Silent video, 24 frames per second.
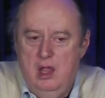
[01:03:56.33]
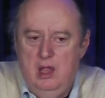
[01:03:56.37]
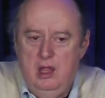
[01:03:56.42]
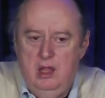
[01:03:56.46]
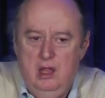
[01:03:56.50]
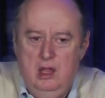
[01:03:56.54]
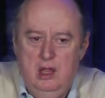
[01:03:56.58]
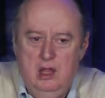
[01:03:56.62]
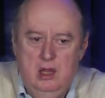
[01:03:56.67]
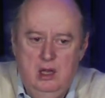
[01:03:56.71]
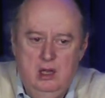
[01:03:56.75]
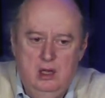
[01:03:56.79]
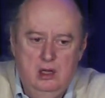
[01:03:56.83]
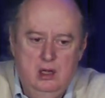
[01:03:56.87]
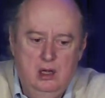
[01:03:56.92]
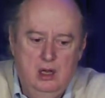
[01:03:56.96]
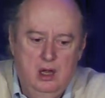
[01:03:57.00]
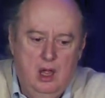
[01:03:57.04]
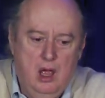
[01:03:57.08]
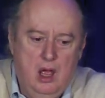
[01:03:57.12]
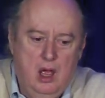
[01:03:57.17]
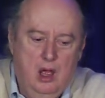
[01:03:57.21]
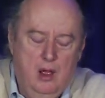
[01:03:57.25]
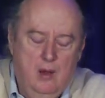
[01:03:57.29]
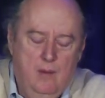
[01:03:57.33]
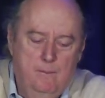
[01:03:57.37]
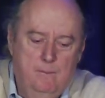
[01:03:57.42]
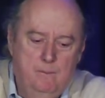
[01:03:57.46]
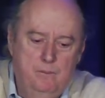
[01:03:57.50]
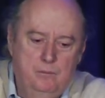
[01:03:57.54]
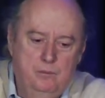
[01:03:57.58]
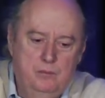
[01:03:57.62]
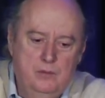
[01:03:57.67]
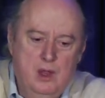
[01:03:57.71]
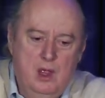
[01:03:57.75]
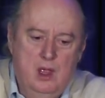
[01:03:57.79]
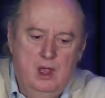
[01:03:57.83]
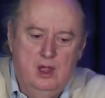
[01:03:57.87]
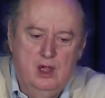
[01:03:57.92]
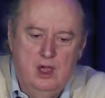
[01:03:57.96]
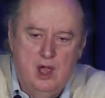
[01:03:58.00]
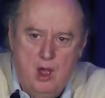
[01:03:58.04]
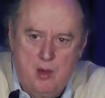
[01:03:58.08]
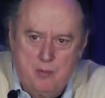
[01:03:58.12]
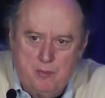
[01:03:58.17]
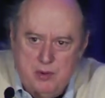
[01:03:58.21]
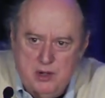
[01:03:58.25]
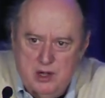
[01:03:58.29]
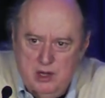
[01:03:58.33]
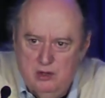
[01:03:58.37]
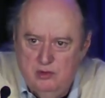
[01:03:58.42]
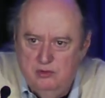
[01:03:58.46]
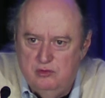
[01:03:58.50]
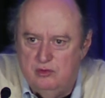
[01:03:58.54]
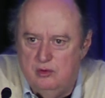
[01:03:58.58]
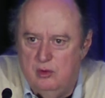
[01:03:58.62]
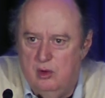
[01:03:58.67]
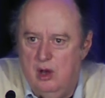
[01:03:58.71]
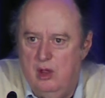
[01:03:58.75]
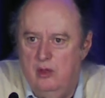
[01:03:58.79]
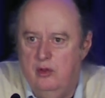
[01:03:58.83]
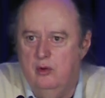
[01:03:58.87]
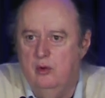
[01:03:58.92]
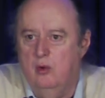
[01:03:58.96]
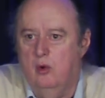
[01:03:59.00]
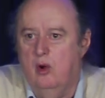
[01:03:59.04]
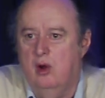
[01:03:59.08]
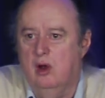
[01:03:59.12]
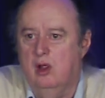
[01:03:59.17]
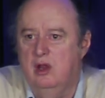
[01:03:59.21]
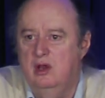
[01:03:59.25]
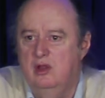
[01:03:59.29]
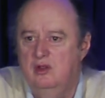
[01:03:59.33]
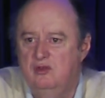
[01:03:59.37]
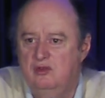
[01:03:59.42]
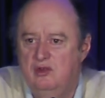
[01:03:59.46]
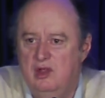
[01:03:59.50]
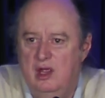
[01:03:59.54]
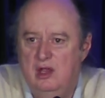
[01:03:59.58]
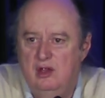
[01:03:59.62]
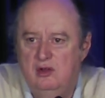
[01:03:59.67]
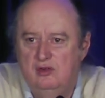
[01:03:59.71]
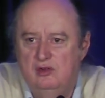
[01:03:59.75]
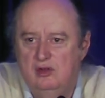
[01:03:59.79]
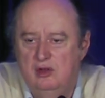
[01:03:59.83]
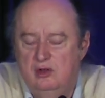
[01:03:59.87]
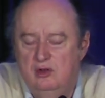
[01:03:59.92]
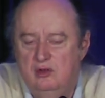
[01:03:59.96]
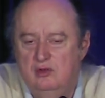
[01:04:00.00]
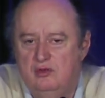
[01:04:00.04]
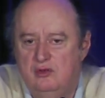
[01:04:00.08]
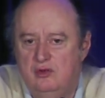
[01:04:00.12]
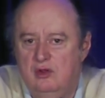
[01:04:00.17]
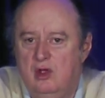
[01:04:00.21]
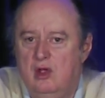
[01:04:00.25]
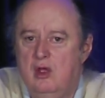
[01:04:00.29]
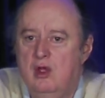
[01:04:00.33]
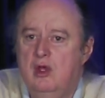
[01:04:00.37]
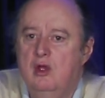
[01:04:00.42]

in um, companies or other organizations